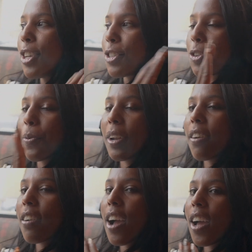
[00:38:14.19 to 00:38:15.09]
So
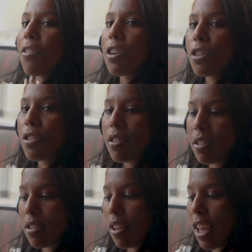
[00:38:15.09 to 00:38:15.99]
whenever I run
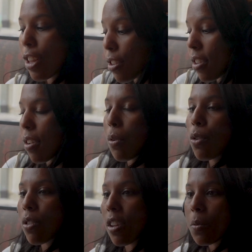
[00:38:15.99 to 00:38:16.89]
into someone
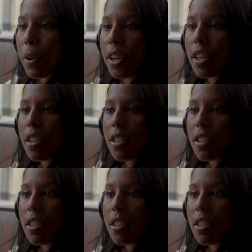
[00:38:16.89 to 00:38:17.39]
who's experienced,